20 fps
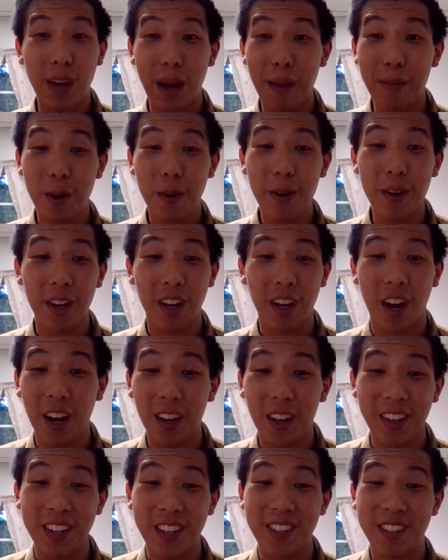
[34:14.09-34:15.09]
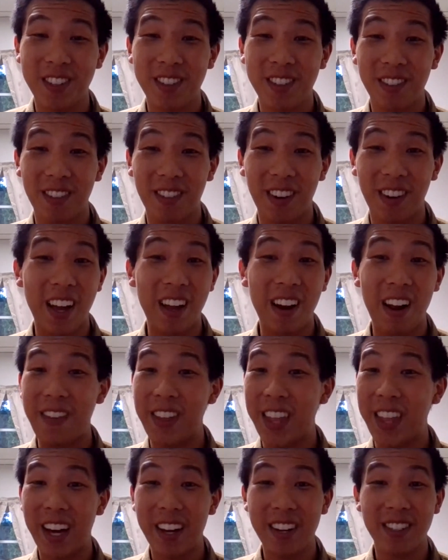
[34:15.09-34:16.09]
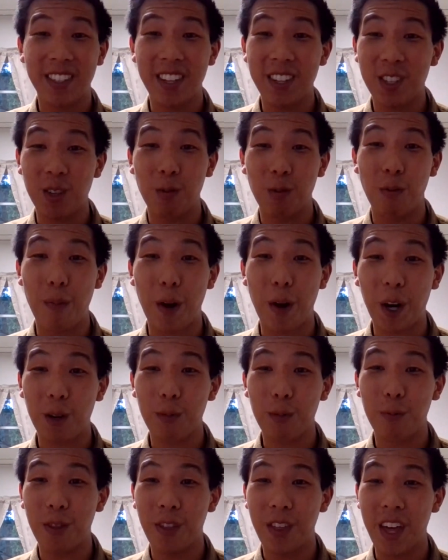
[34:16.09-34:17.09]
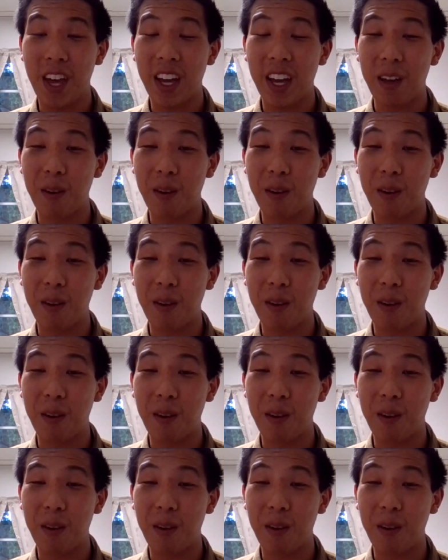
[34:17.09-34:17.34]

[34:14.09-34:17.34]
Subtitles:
I'm going to college, right? I mean, that is such a remarkable thing.